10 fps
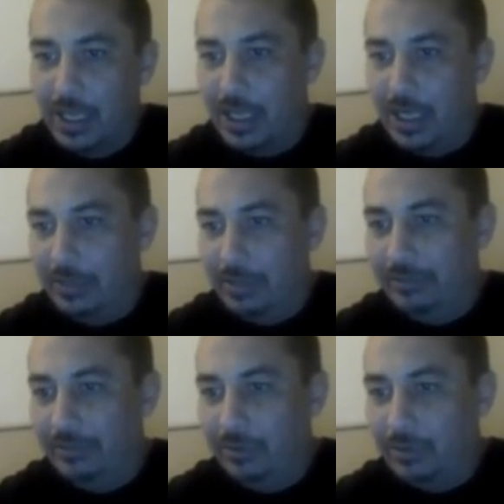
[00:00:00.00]

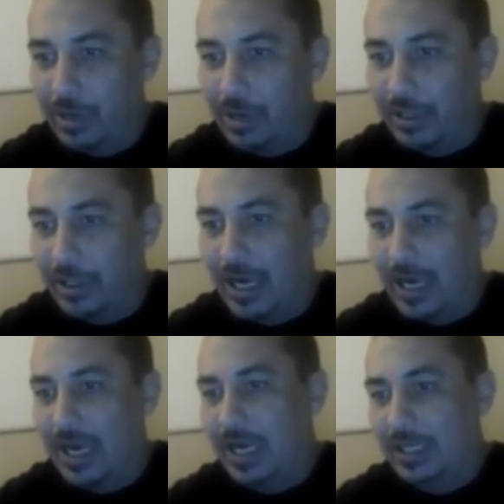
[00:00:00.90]
influencer marketer
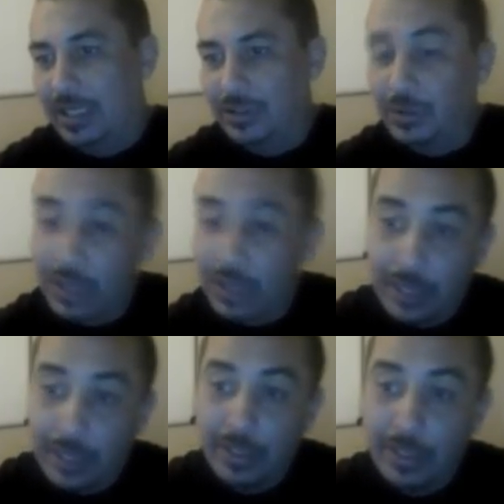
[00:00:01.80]
on Instagram.